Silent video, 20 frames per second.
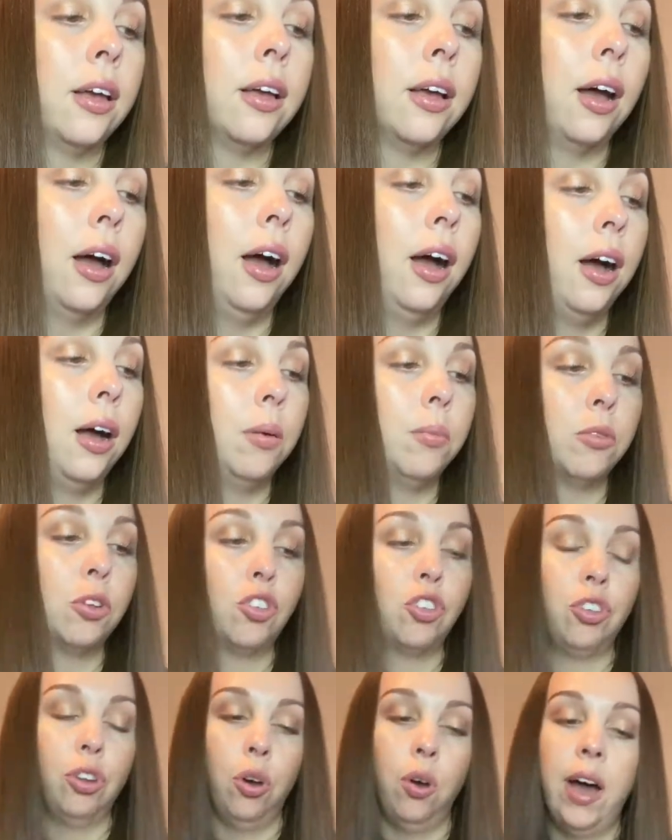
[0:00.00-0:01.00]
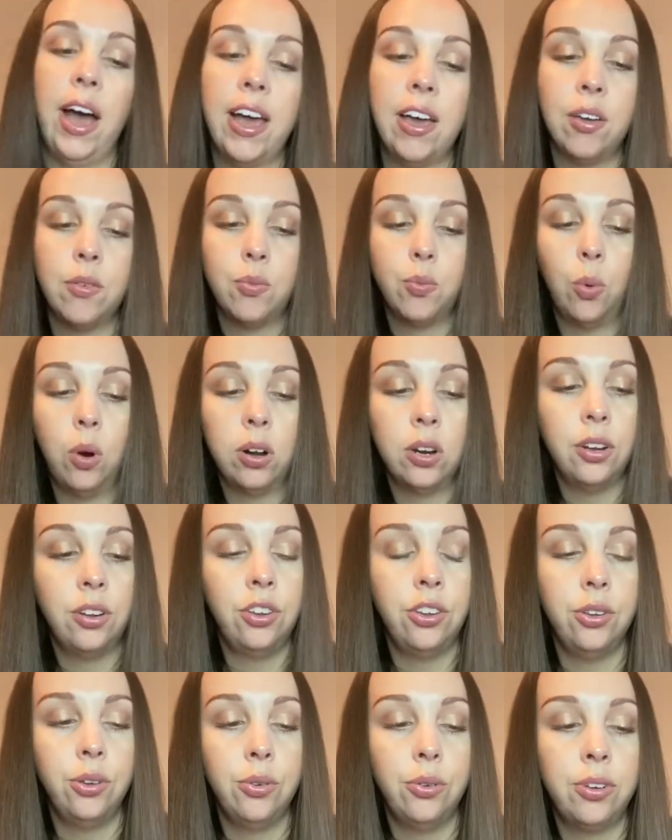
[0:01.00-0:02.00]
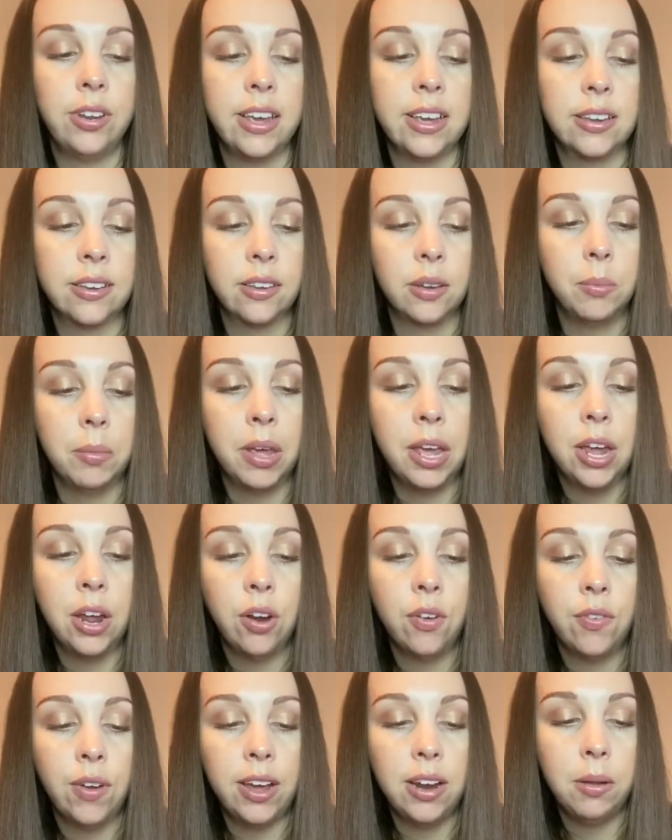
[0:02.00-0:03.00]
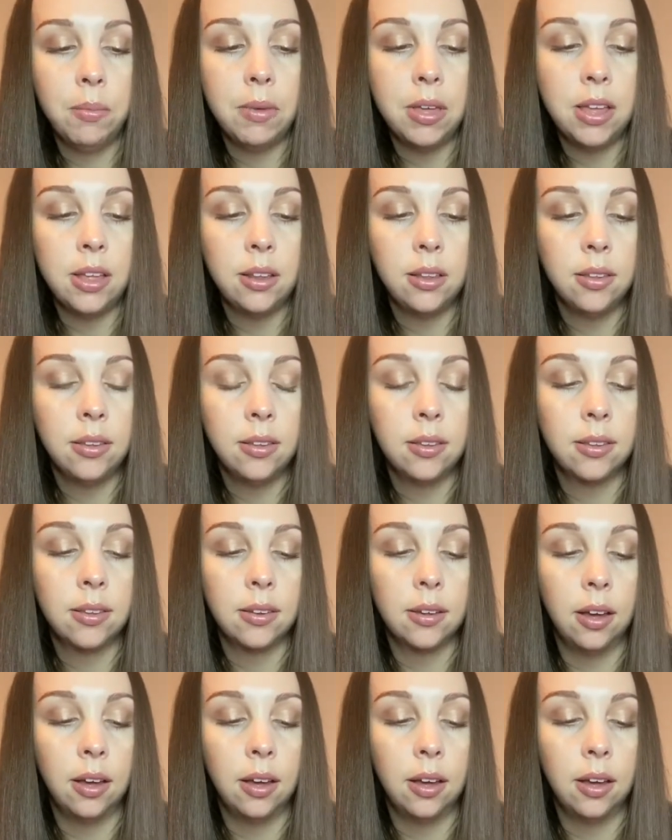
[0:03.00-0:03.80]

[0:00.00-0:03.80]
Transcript: um, so I wanted to take some hair vitamins.